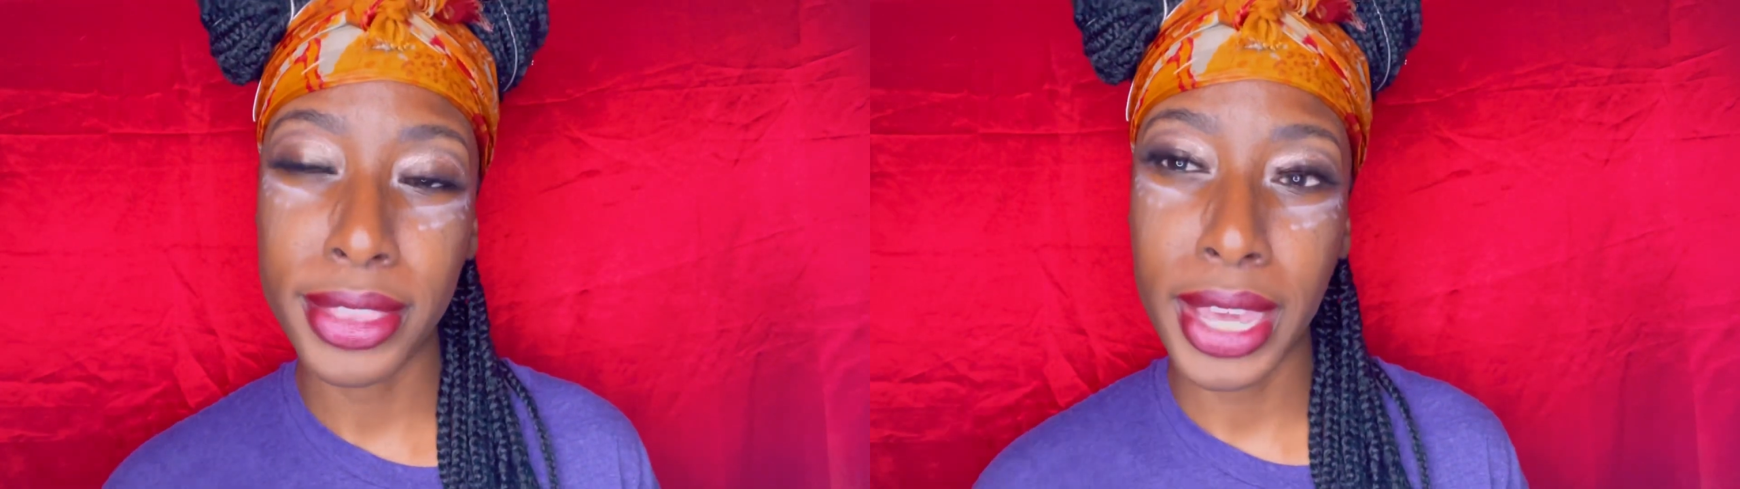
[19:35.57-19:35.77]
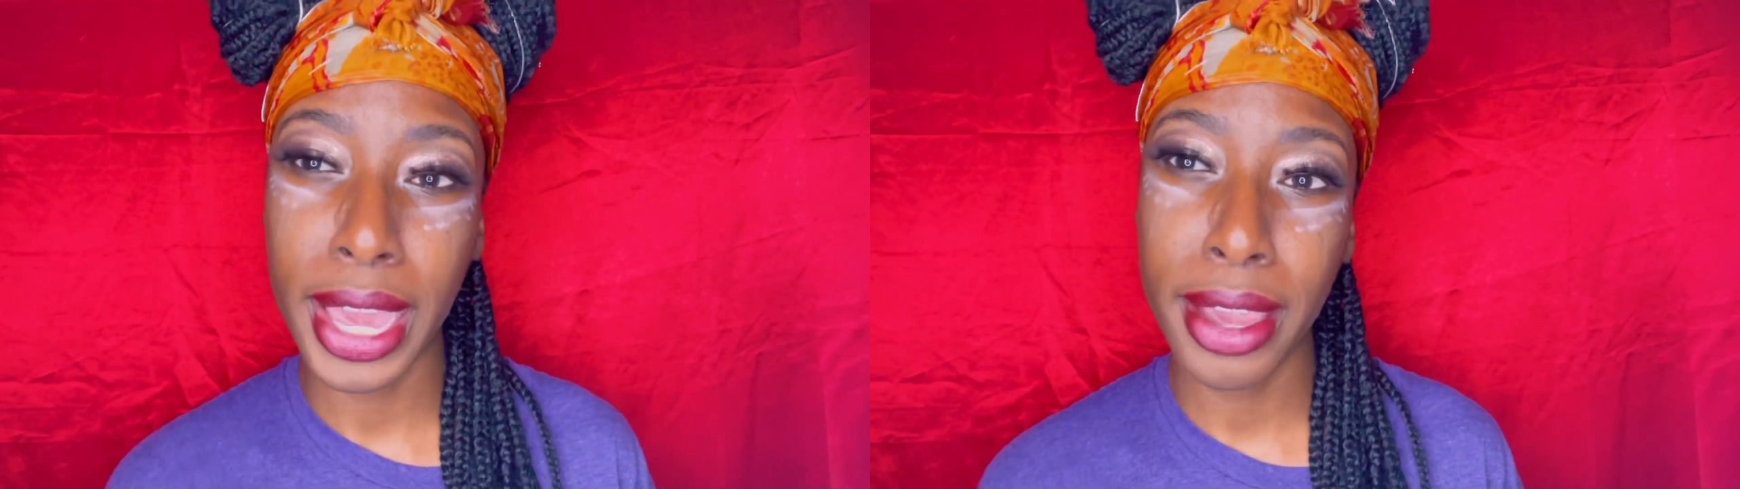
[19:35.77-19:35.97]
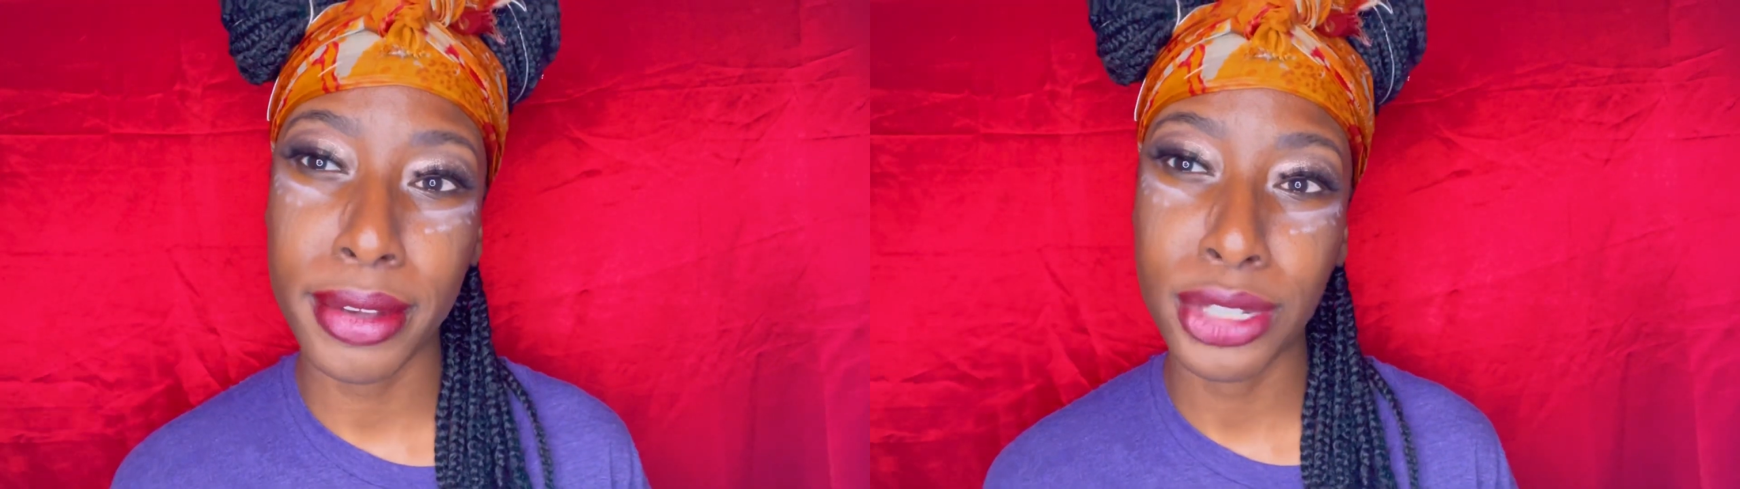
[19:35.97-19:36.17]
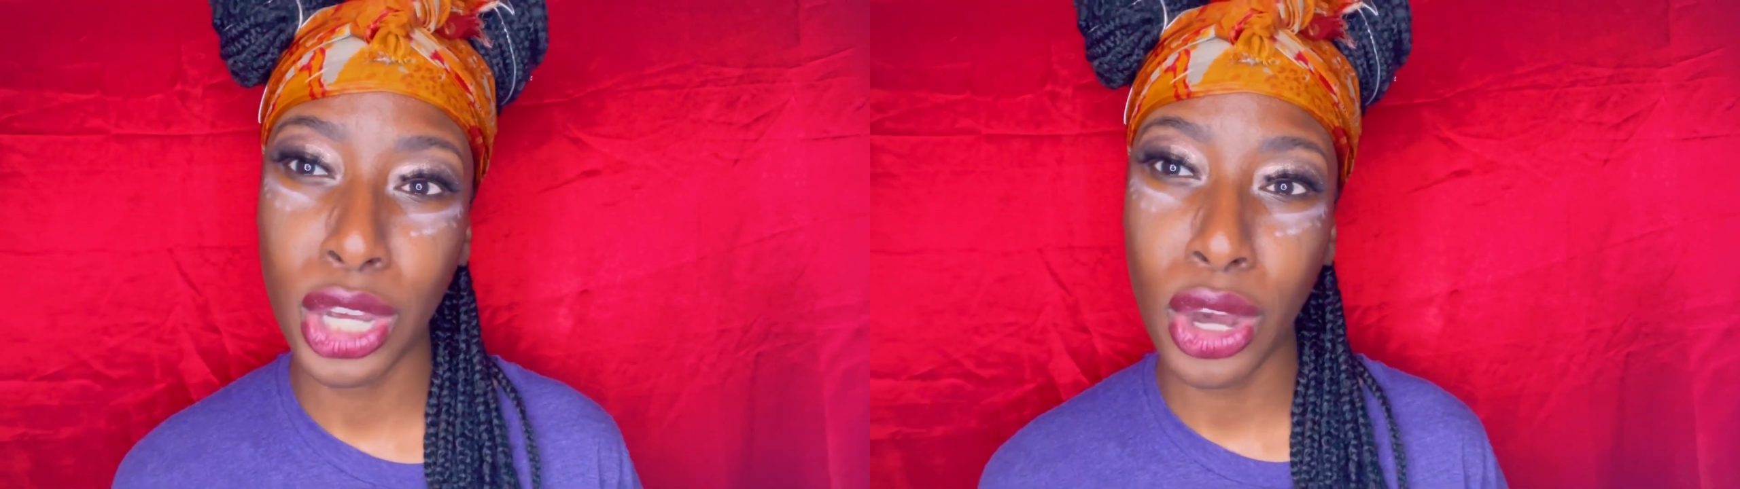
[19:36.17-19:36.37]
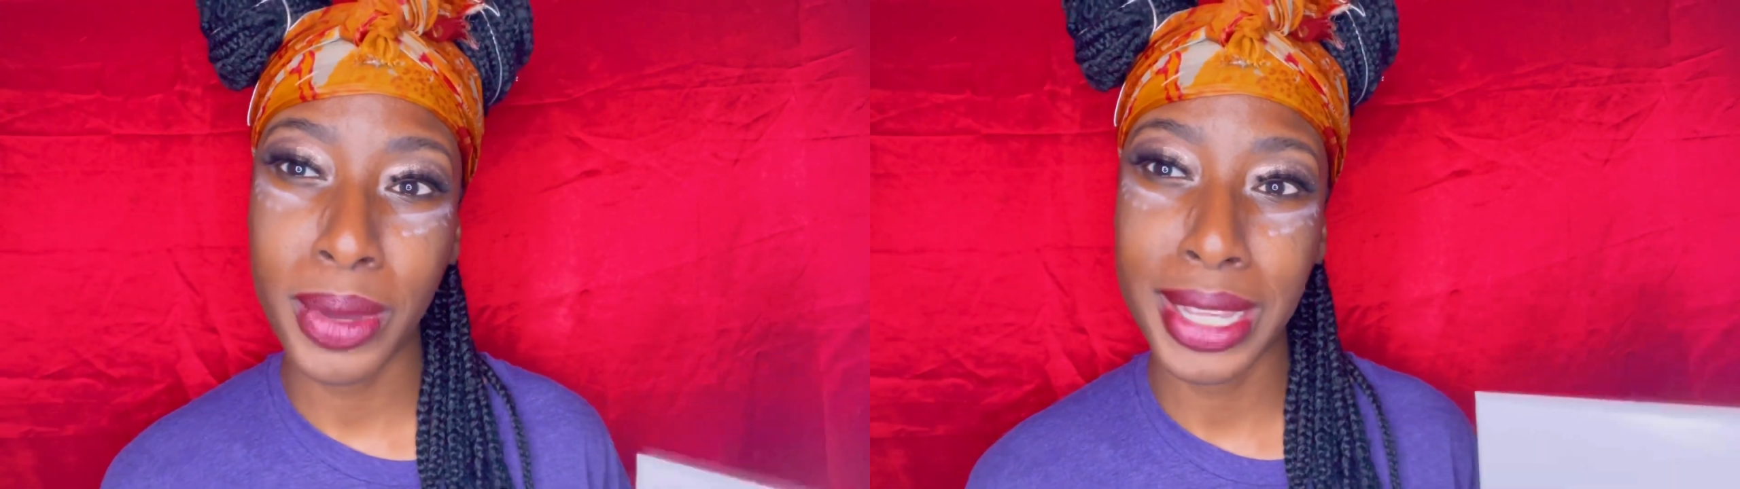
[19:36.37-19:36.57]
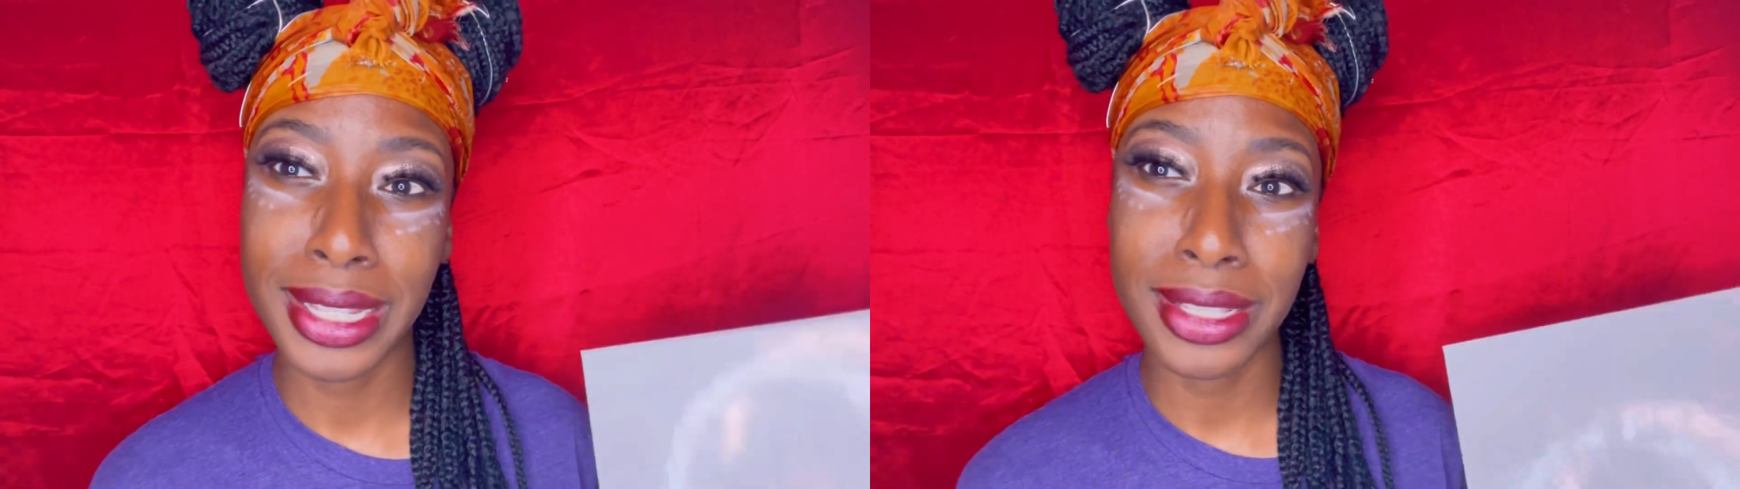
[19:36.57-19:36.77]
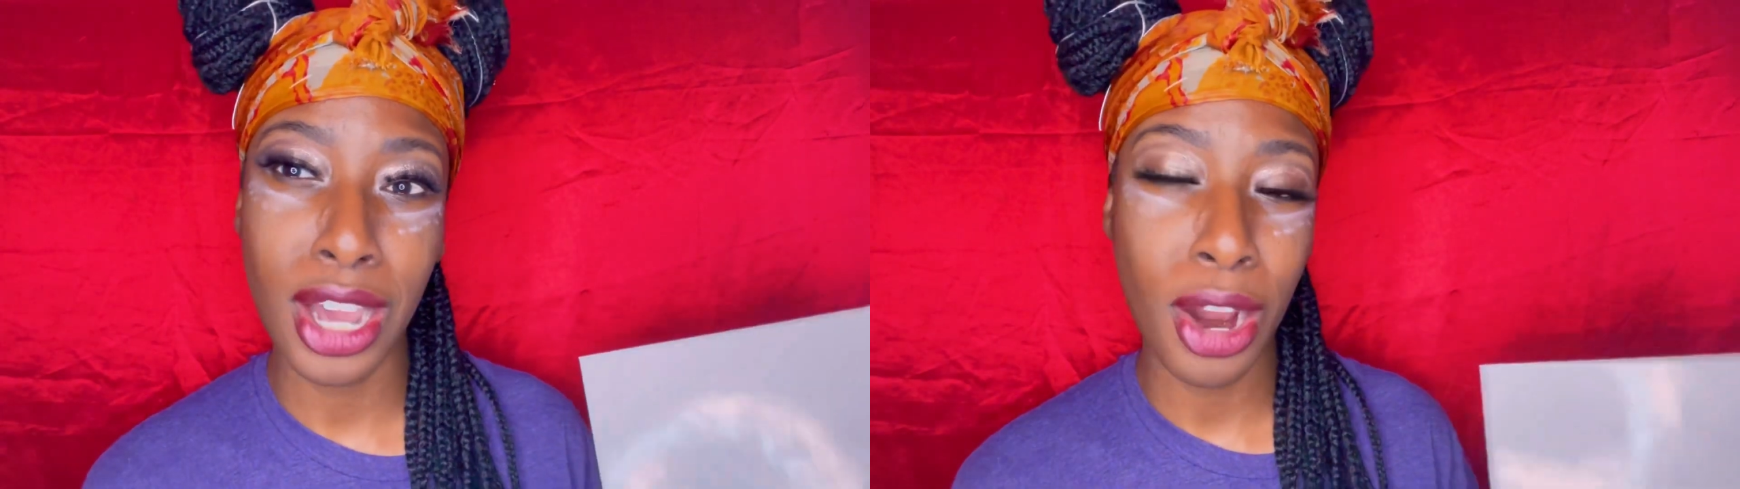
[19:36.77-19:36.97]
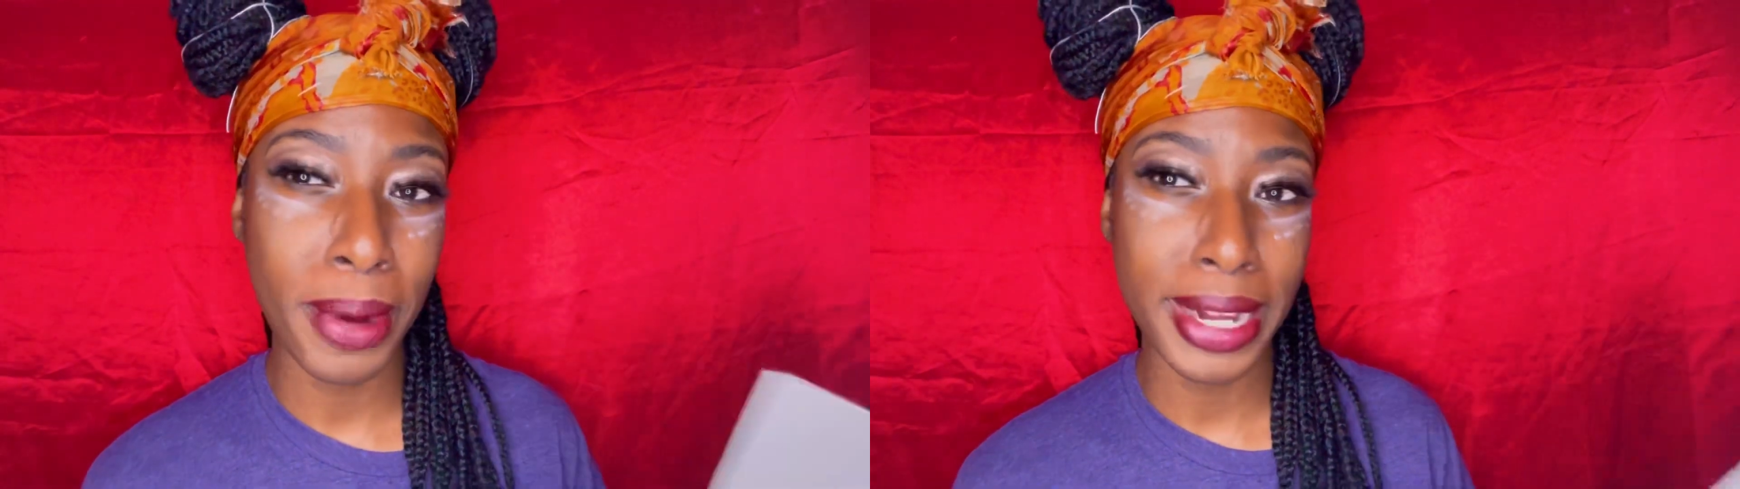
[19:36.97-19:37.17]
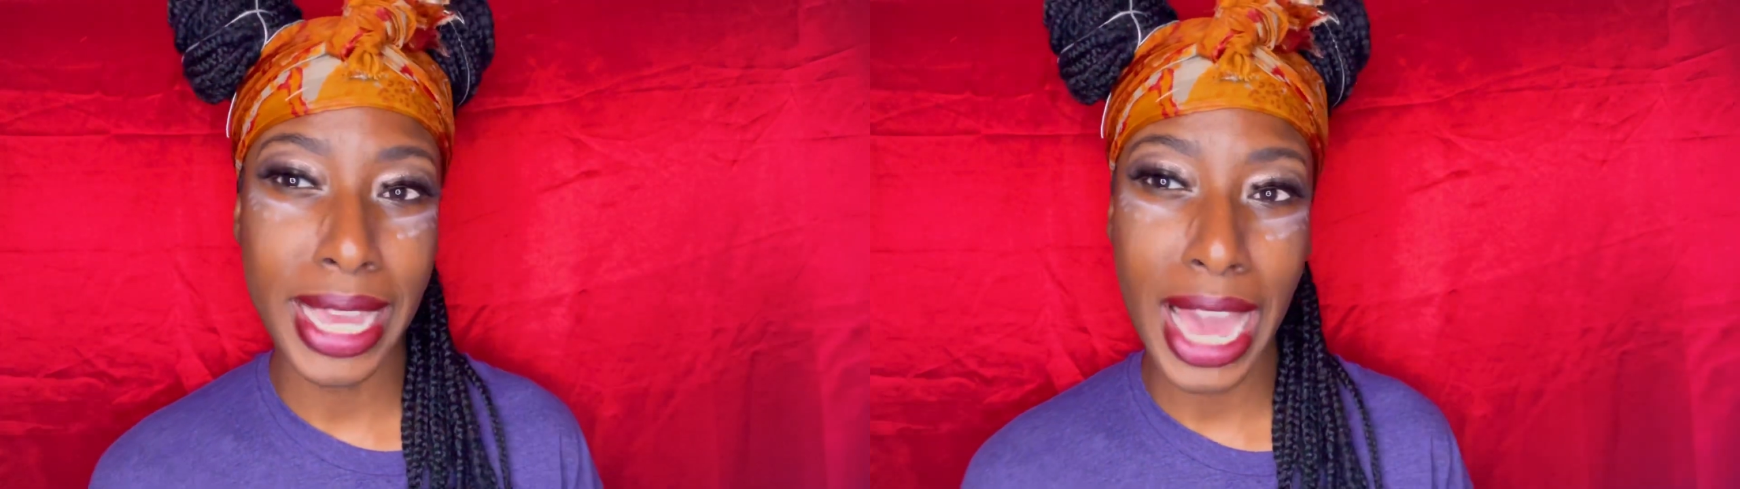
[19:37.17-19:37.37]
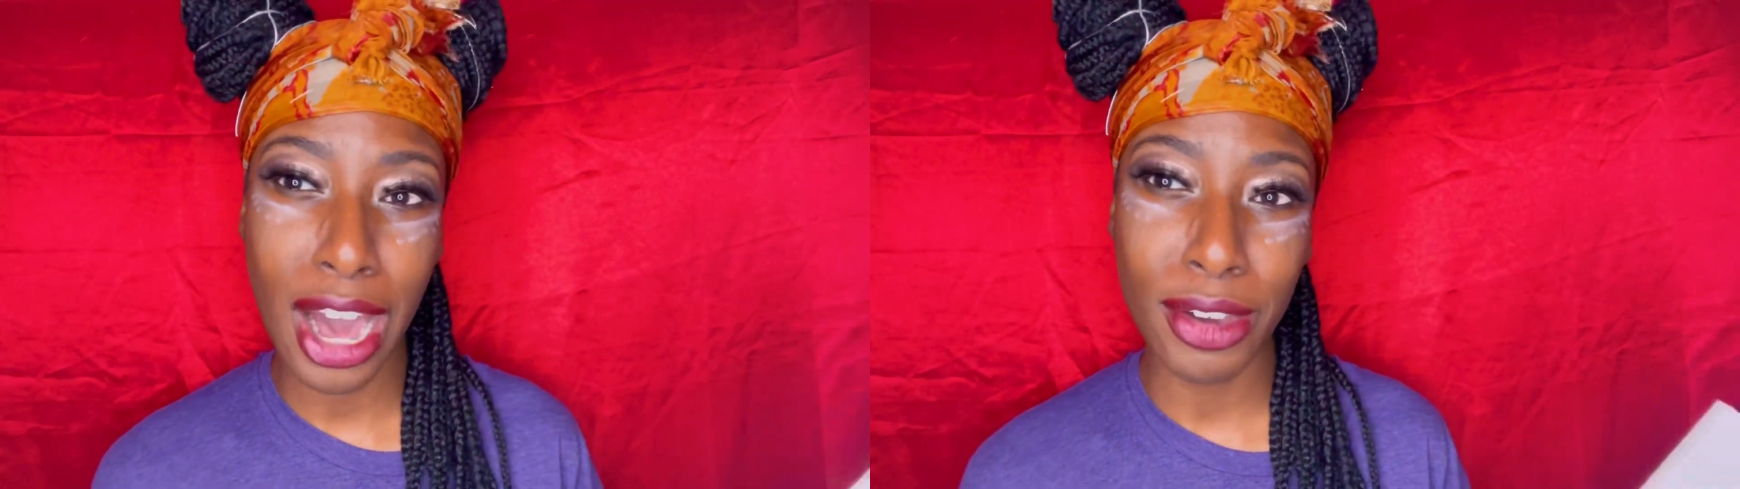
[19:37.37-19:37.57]
the hair show is
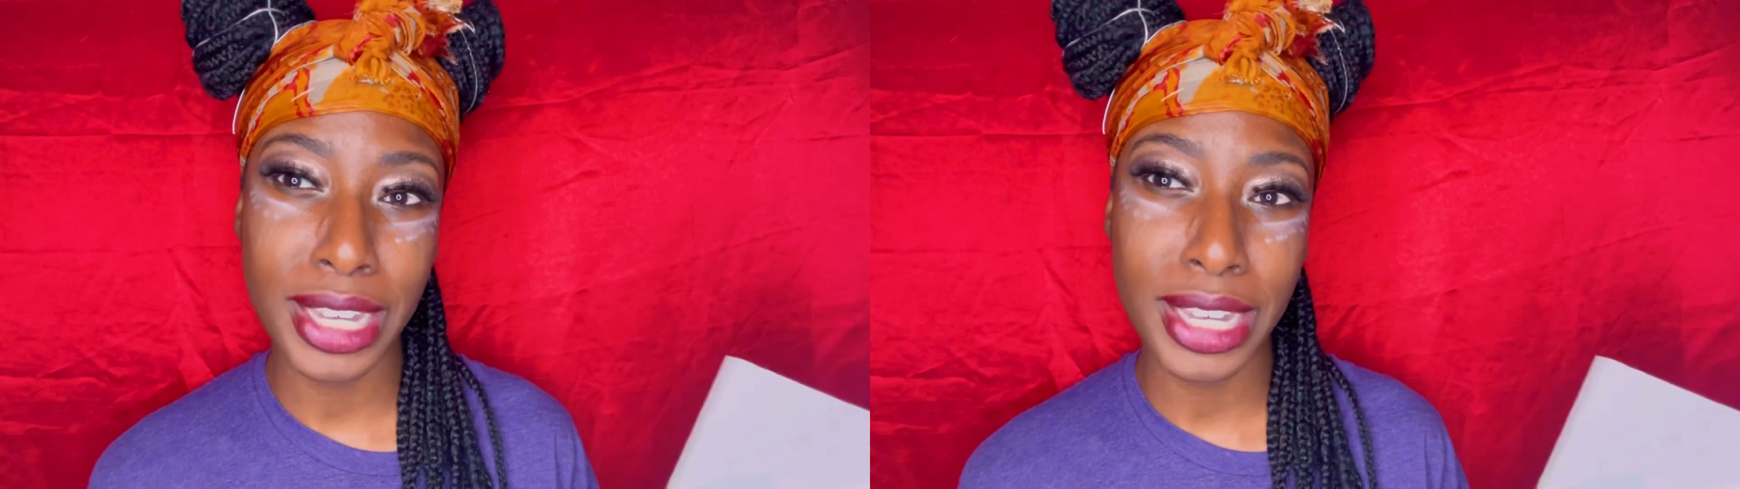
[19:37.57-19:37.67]
already out.